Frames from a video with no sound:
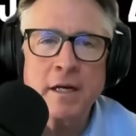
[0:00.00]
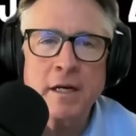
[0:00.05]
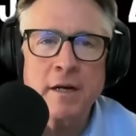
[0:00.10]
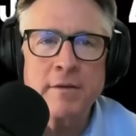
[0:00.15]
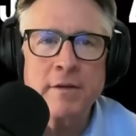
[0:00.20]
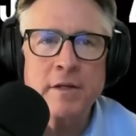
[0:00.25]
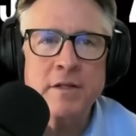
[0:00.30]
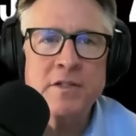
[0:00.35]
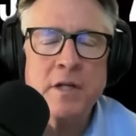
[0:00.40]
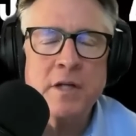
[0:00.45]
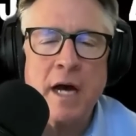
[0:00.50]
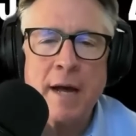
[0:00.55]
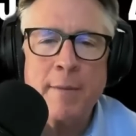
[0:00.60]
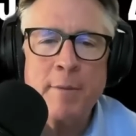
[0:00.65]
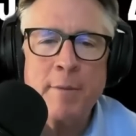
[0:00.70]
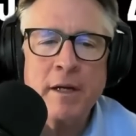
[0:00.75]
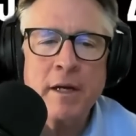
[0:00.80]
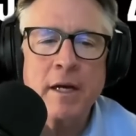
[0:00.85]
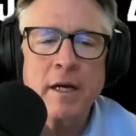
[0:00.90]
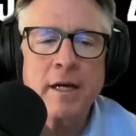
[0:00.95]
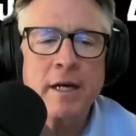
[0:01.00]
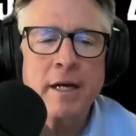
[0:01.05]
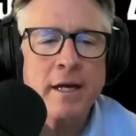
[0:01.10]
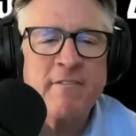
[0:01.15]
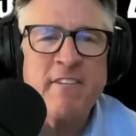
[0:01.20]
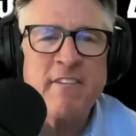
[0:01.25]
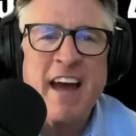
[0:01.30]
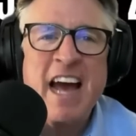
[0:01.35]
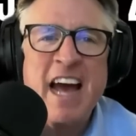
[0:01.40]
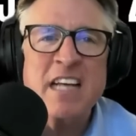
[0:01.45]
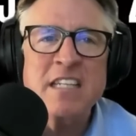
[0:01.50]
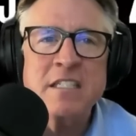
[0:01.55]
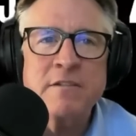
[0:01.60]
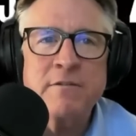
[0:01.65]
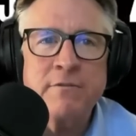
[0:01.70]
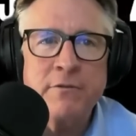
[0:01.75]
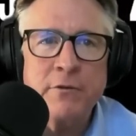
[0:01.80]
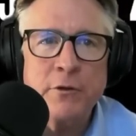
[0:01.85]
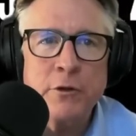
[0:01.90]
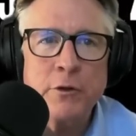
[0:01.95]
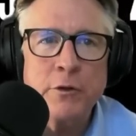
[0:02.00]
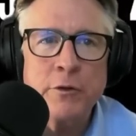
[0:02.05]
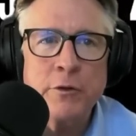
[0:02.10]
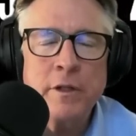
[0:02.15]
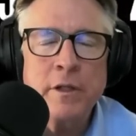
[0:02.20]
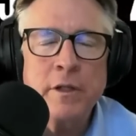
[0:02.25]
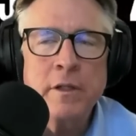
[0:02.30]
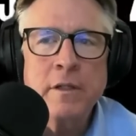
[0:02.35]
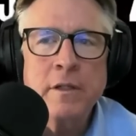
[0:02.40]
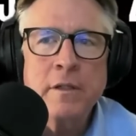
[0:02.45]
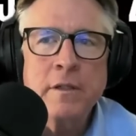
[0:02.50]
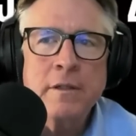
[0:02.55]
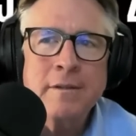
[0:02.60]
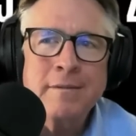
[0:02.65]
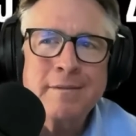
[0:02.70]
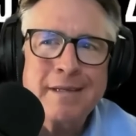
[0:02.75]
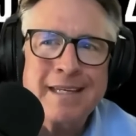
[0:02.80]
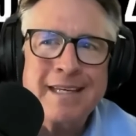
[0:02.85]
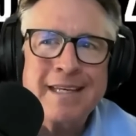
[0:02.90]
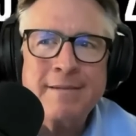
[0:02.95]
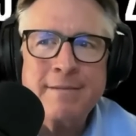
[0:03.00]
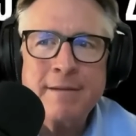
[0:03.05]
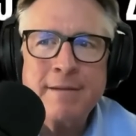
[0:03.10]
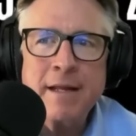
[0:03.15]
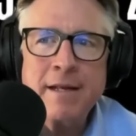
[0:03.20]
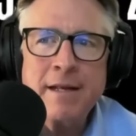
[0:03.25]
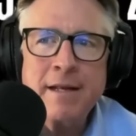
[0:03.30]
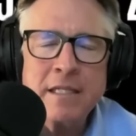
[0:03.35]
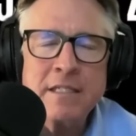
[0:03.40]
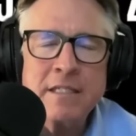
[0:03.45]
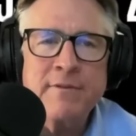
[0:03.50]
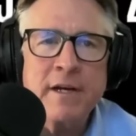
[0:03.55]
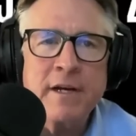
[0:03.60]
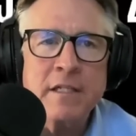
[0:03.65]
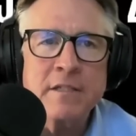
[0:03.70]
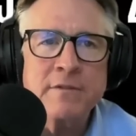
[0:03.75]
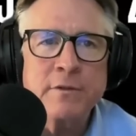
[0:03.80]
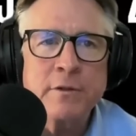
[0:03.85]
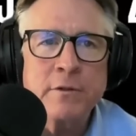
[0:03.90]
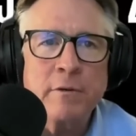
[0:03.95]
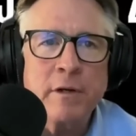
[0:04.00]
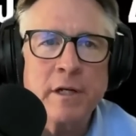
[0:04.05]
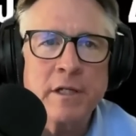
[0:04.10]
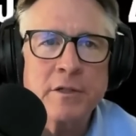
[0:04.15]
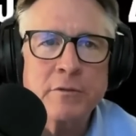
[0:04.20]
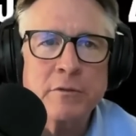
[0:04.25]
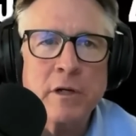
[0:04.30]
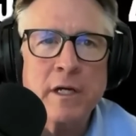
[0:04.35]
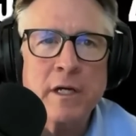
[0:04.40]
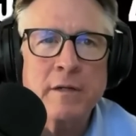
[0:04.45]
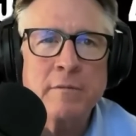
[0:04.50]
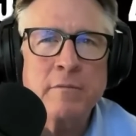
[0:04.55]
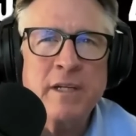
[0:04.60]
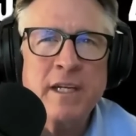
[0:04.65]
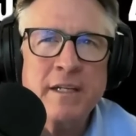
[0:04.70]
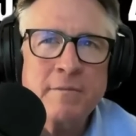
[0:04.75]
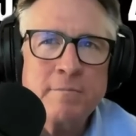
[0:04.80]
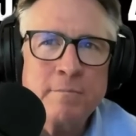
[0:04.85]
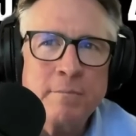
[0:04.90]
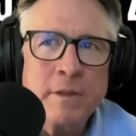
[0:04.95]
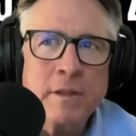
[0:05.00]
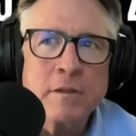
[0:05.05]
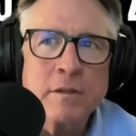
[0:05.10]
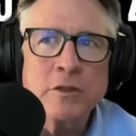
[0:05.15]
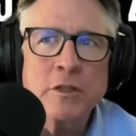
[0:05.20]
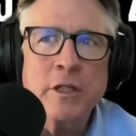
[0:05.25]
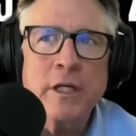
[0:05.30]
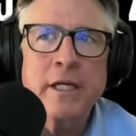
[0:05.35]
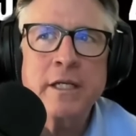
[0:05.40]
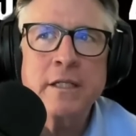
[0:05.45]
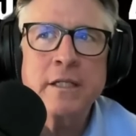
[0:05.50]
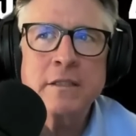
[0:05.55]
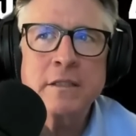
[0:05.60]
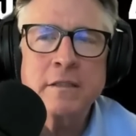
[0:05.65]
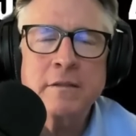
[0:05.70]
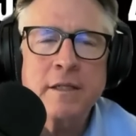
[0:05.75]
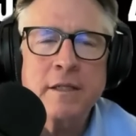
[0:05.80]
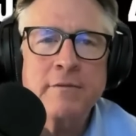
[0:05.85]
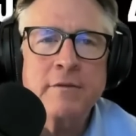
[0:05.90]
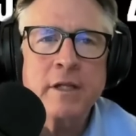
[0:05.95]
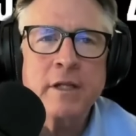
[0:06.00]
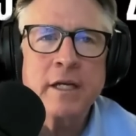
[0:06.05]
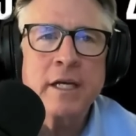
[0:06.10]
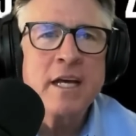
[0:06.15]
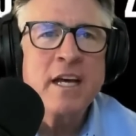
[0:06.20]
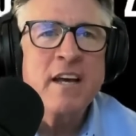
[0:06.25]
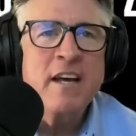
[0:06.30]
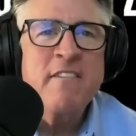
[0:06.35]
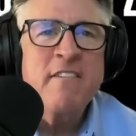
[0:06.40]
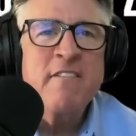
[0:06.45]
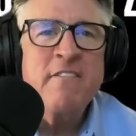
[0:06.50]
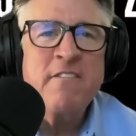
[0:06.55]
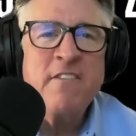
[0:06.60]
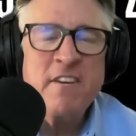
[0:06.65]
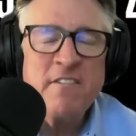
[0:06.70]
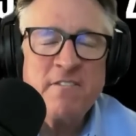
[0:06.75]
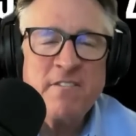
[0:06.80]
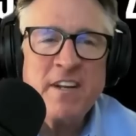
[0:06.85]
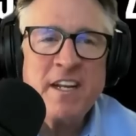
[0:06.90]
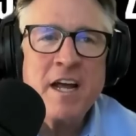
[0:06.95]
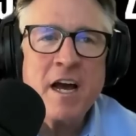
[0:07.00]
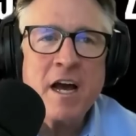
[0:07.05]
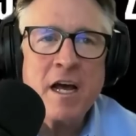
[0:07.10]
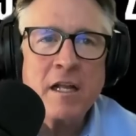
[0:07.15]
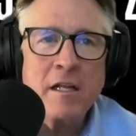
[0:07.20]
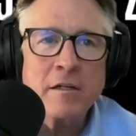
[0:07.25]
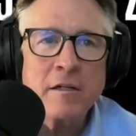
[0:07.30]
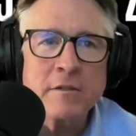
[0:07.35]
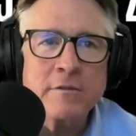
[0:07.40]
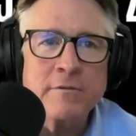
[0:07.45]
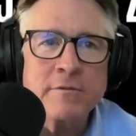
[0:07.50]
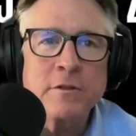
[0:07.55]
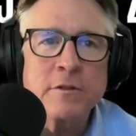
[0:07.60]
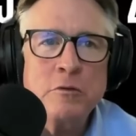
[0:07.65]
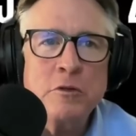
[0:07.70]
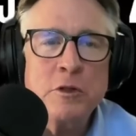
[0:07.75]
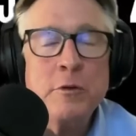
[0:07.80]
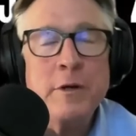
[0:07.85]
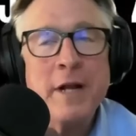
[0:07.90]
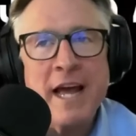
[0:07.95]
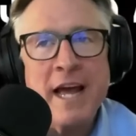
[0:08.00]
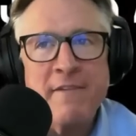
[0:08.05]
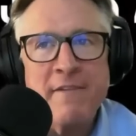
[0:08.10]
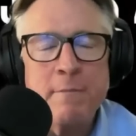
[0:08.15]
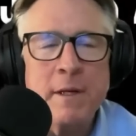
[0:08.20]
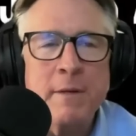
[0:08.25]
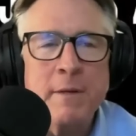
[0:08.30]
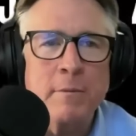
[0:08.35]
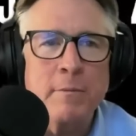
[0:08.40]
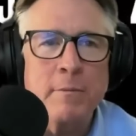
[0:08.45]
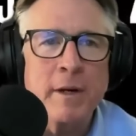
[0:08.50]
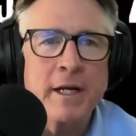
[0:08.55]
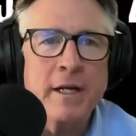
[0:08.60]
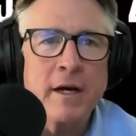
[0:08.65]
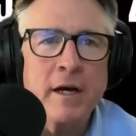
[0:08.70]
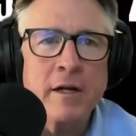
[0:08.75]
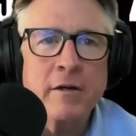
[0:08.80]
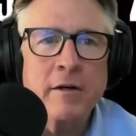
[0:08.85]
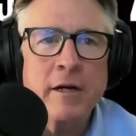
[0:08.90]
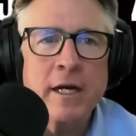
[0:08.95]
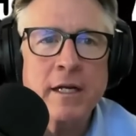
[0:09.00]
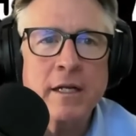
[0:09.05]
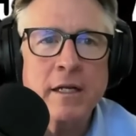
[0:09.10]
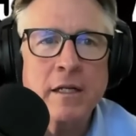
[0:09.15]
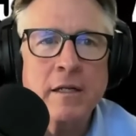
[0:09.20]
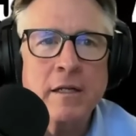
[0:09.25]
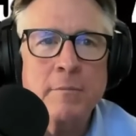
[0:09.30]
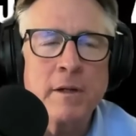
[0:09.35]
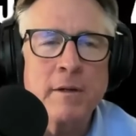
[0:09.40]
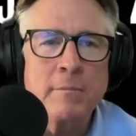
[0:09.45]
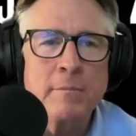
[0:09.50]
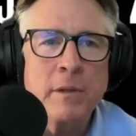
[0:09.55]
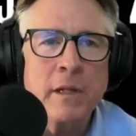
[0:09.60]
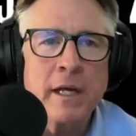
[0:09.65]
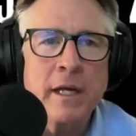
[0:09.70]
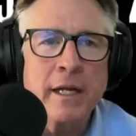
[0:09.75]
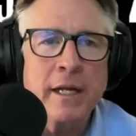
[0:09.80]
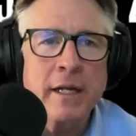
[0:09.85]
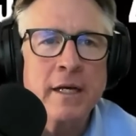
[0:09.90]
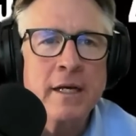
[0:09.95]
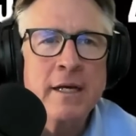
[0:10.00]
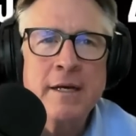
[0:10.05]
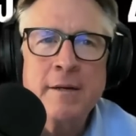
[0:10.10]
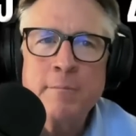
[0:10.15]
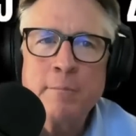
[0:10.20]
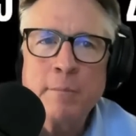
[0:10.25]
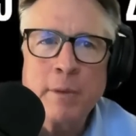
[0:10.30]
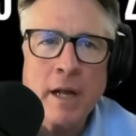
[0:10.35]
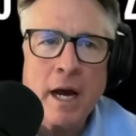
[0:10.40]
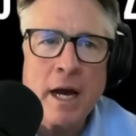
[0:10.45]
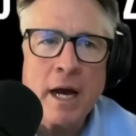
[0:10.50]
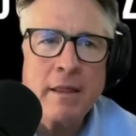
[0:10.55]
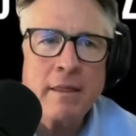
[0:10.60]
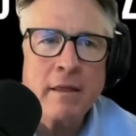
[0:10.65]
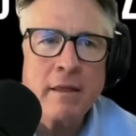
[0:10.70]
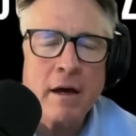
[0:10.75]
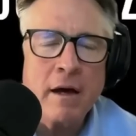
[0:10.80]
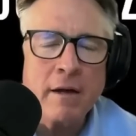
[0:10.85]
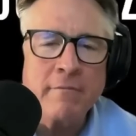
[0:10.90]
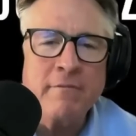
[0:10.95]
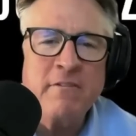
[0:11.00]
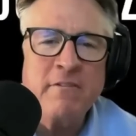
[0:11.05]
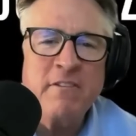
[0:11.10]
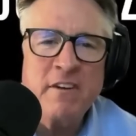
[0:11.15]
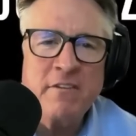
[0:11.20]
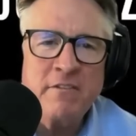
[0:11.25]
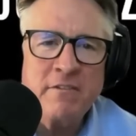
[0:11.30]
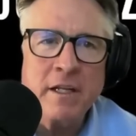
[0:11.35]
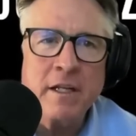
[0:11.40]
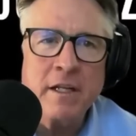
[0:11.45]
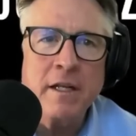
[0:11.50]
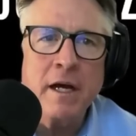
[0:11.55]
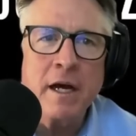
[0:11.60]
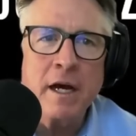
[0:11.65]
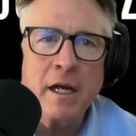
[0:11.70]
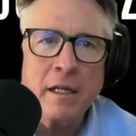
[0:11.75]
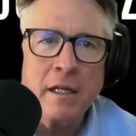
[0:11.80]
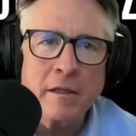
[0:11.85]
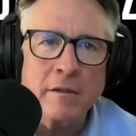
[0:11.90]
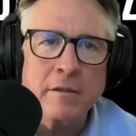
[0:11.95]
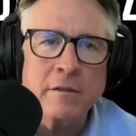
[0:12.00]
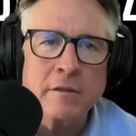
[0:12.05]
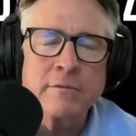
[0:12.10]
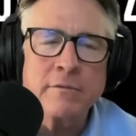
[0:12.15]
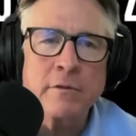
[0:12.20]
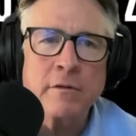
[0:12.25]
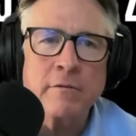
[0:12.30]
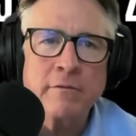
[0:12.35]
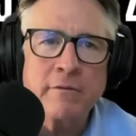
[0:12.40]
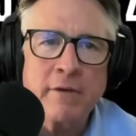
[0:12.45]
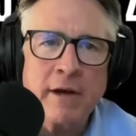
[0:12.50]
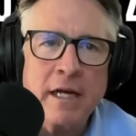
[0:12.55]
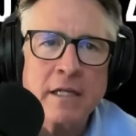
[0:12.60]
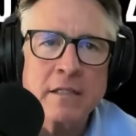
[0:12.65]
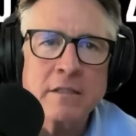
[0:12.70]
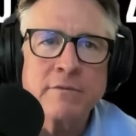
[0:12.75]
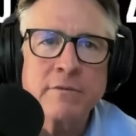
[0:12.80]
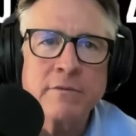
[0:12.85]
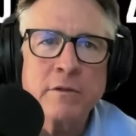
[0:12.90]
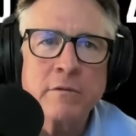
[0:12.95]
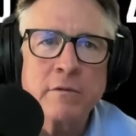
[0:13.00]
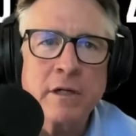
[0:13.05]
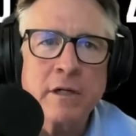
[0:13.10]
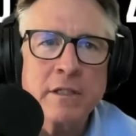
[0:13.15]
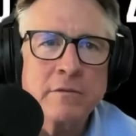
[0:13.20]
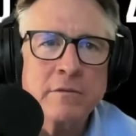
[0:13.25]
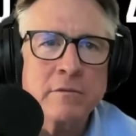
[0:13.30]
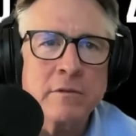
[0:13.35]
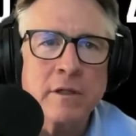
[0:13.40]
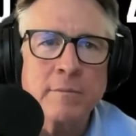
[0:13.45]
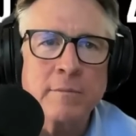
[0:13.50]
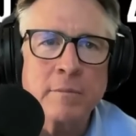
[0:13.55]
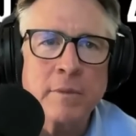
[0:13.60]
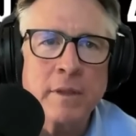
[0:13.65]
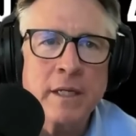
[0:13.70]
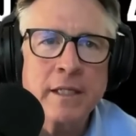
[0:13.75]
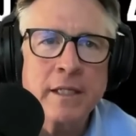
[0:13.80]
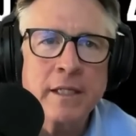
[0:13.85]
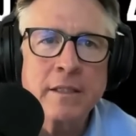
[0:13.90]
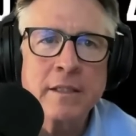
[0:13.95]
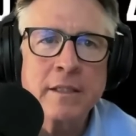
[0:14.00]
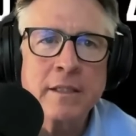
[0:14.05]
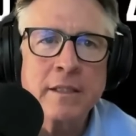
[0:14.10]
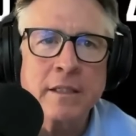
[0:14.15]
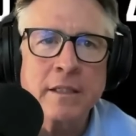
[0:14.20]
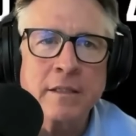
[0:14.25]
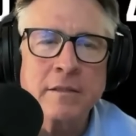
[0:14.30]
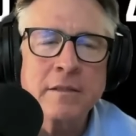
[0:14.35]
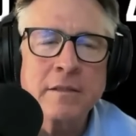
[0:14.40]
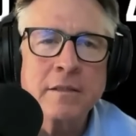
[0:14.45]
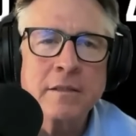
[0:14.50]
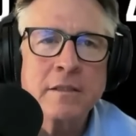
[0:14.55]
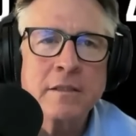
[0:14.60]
on this topic, fast food, a nice fast food restaurant. We had milkshakes and everything. $50 for 2.5 people. My daughter had a plate, but I thought $50 for a fast food restaurant. My goodness.